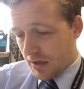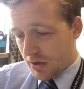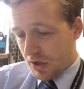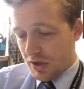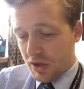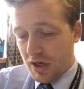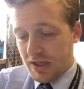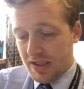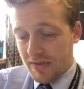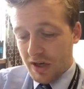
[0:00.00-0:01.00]
so it's not
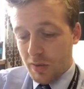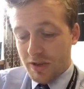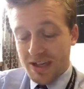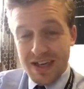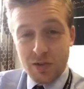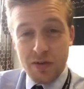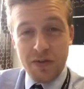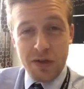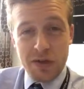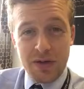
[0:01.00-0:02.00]
necessarily always a natural
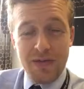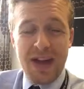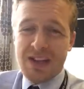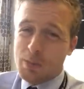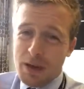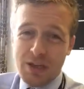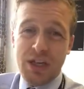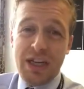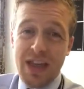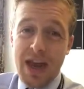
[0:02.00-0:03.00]
photograph
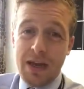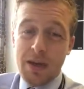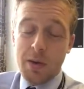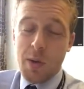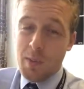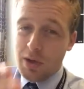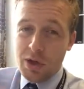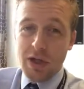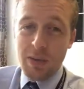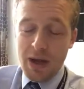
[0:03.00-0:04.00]
especially then when we're
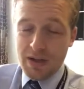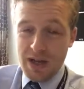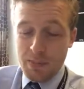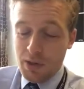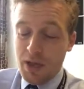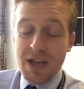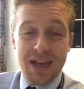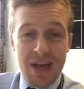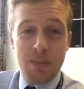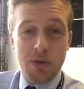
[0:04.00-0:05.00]
looking at Whitechapel
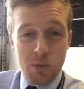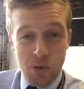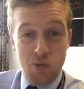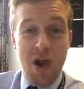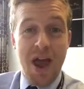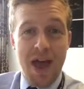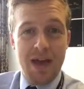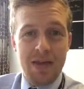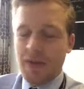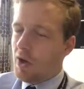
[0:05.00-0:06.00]
cameras were
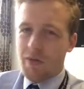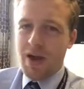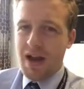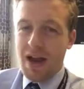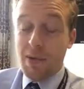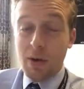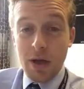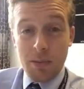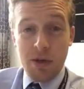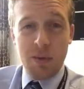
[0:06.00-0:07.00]
rare they're not rare now
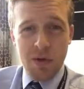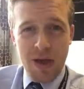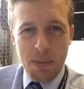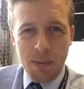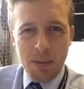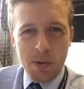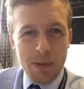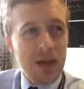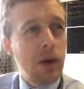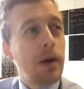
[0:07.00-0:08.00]
but they were rare people would have
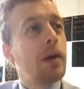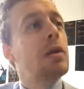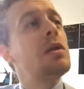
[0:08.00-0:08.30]
been going